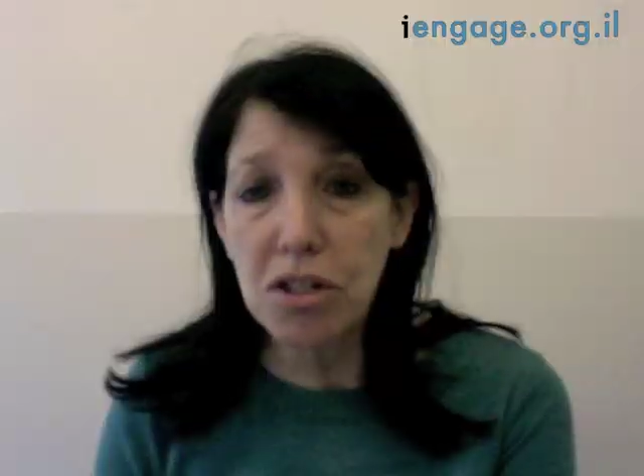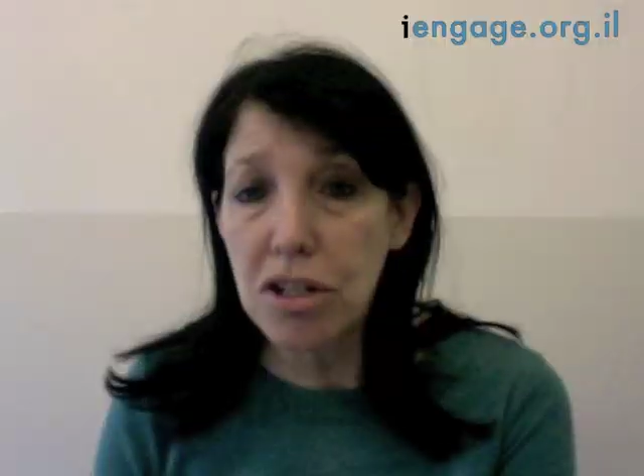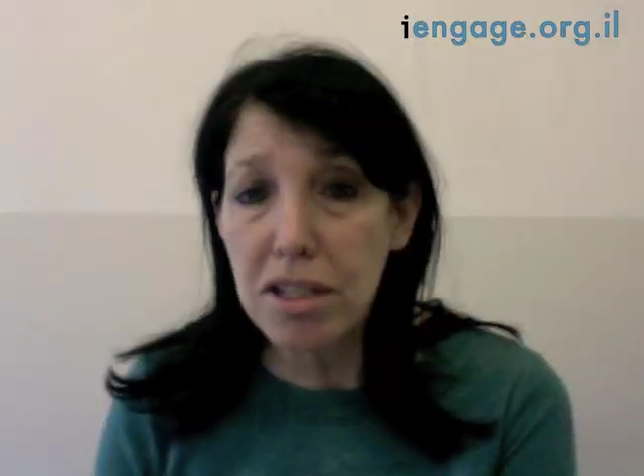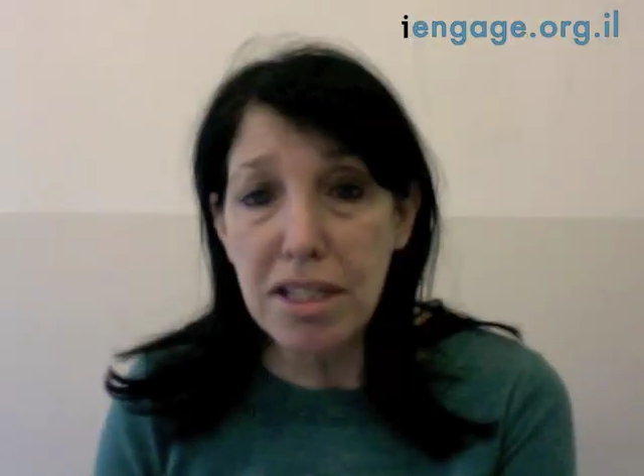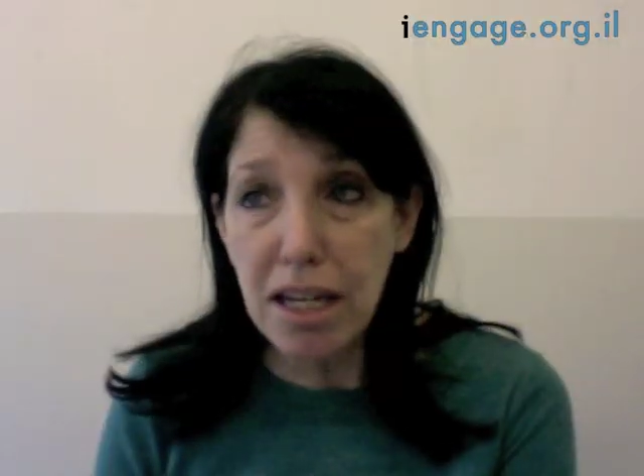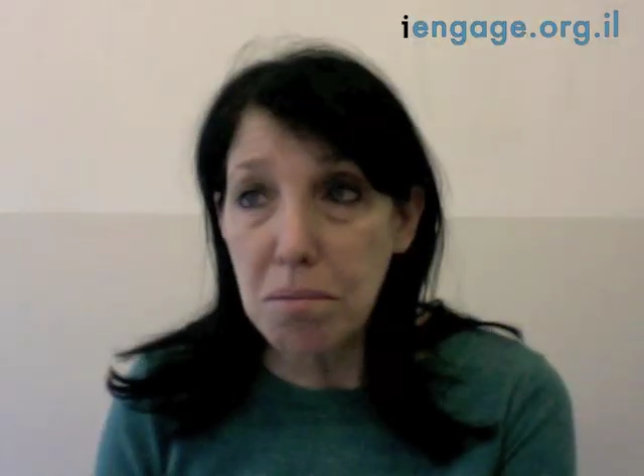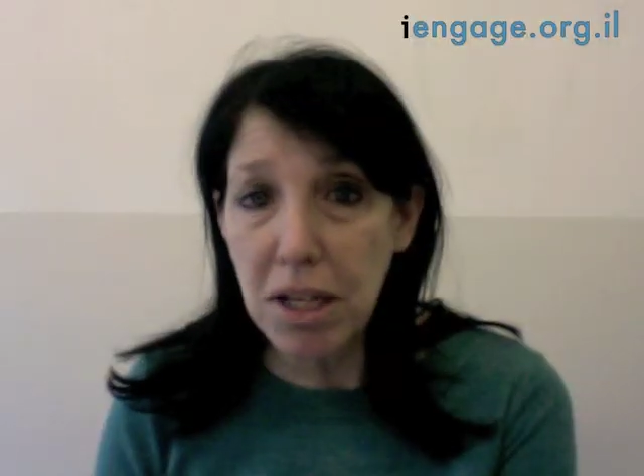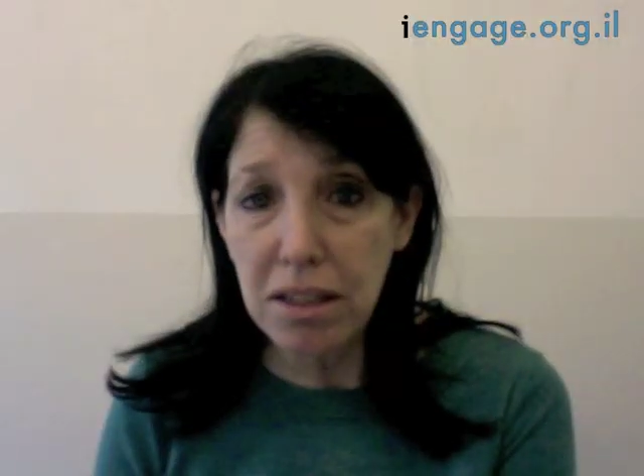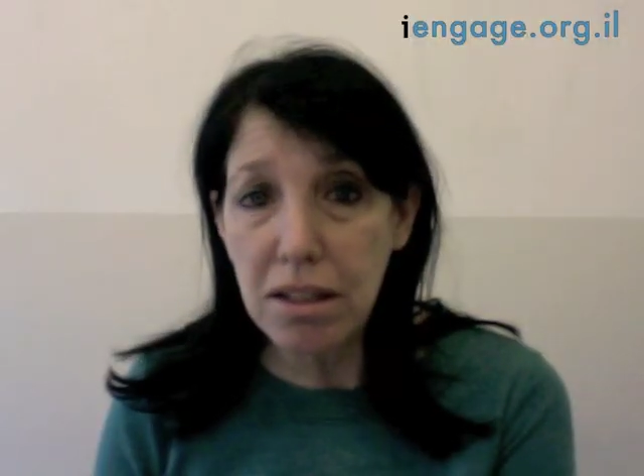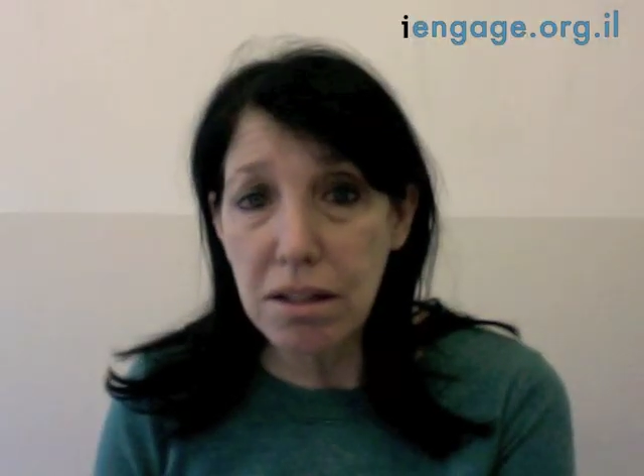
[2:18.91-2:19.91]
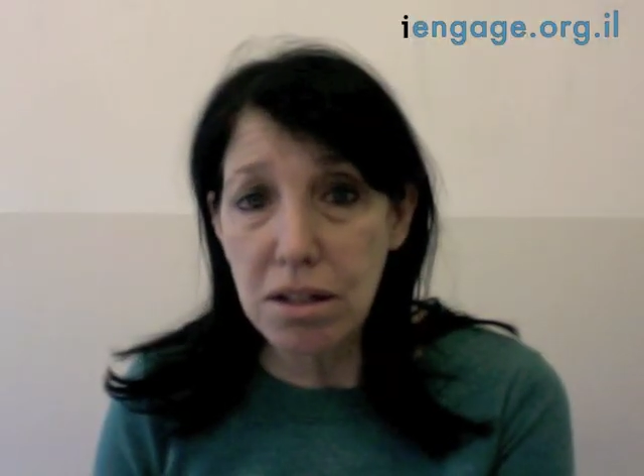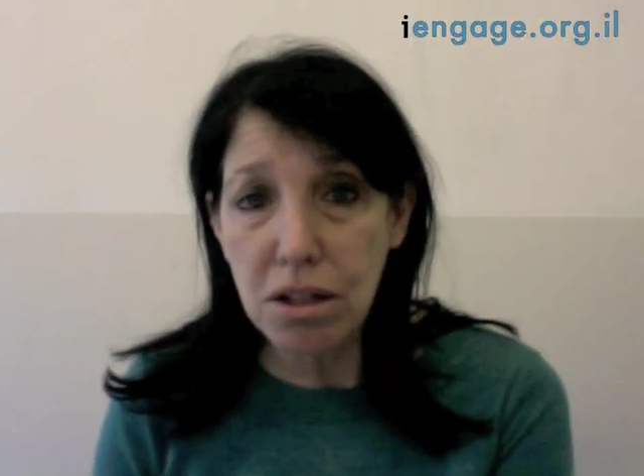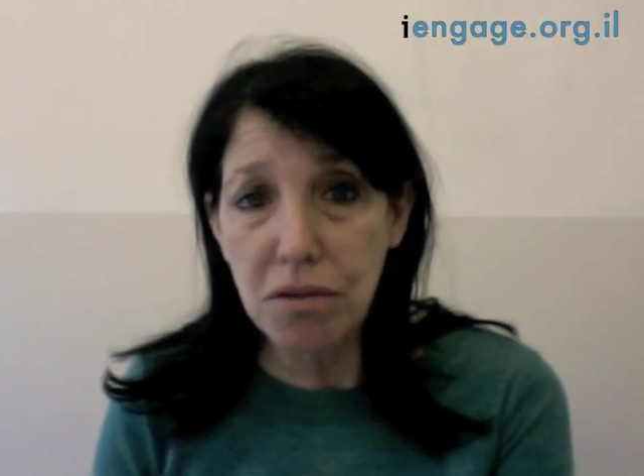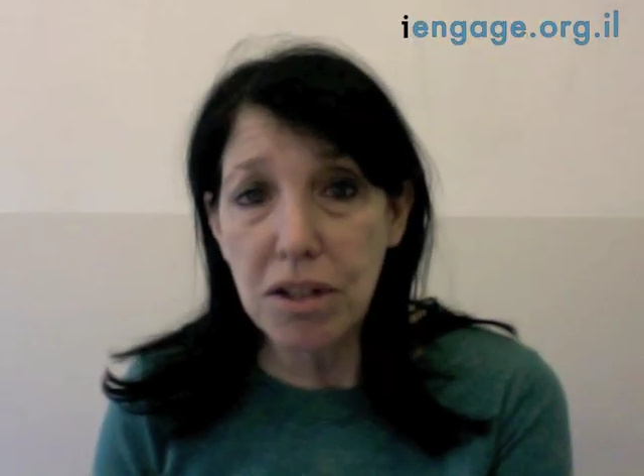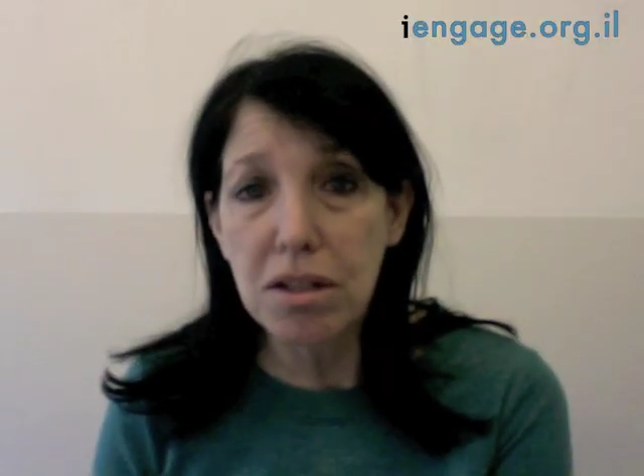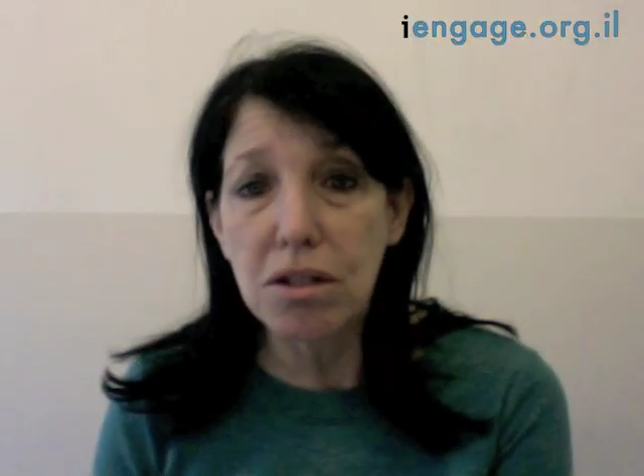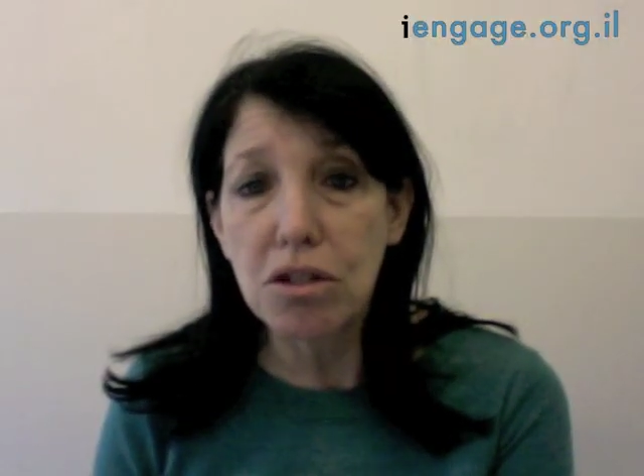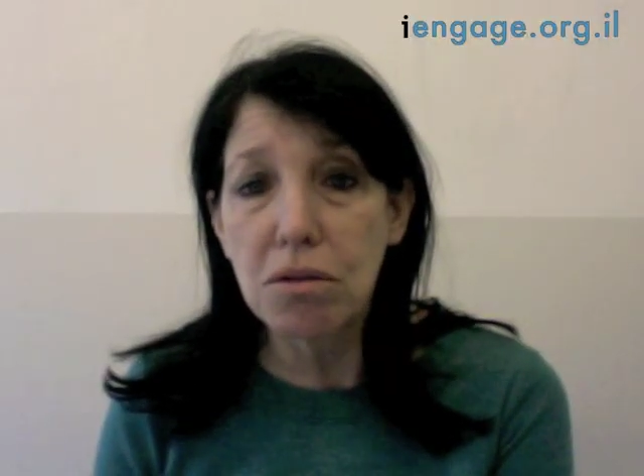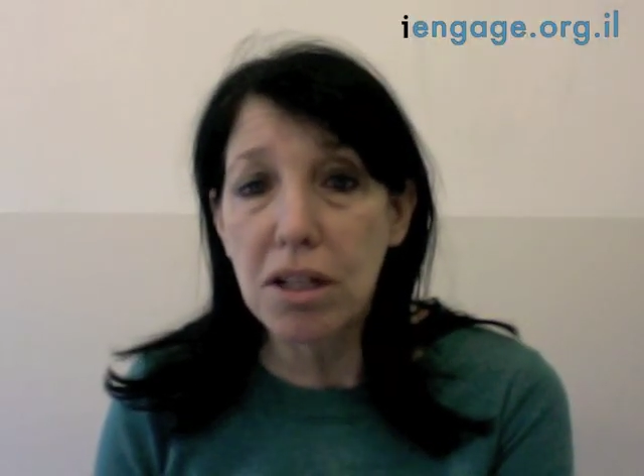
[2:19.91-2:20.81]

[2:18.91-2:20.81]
which has segmented its service into